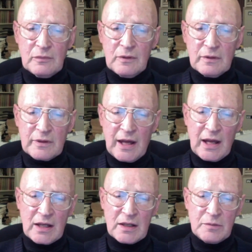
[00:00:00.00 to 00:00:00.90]

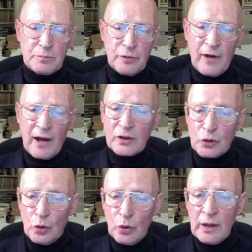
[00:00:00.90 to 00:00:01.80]
They provide
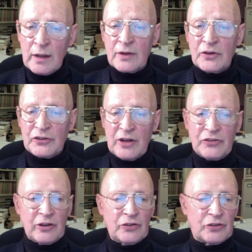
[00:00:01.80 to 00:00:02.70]
cooling and sensing
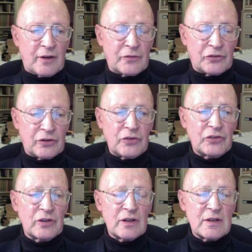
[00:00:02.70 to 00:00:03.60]
services.
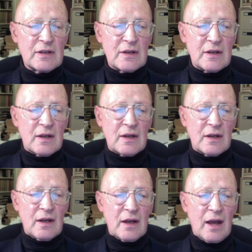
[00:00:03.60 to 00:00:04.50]

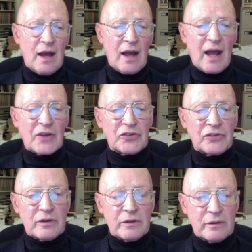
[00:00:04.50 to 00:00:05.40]
As
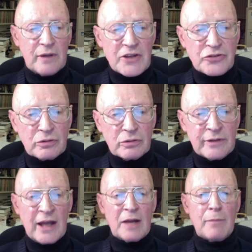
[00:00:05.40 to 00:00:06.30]
natural
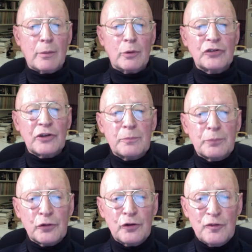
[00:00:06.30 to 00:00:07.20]
nanobubbles
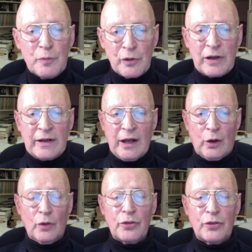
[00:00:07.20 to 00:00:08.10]
improve marine
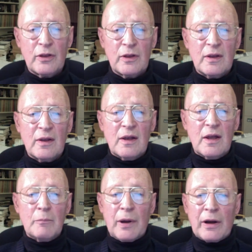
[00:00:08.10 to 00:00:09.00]
health,
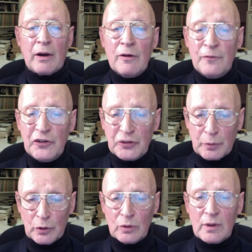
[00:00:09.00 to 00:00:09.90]
but are
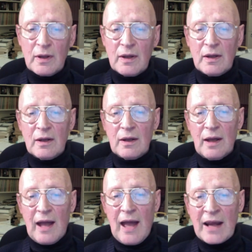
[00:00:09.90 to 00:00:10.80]
invisible,
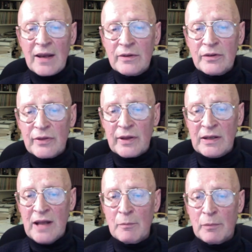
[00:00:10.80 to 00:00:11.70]
adding to their
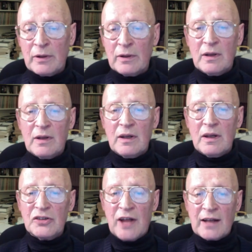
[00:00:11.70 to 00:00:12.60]
number
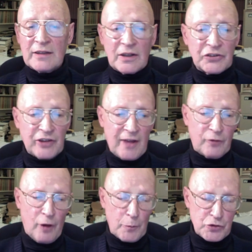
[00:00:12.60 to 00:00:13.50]
is likely a safe
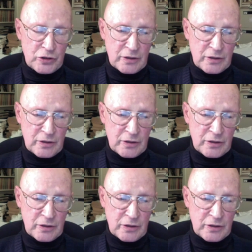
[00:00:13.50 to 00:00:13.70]
option.